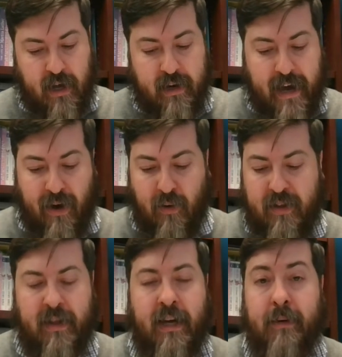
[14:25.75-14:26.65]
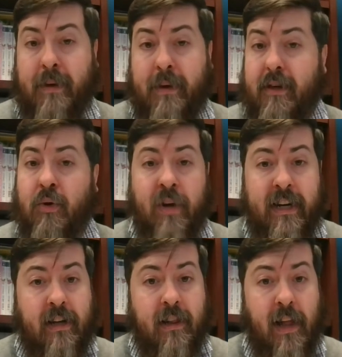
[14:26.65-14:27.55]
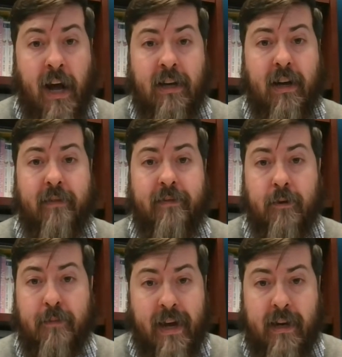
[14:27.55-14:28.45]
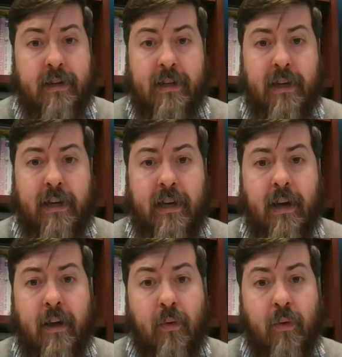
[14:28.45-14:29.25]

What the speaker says: now and then by the great clock of humanity,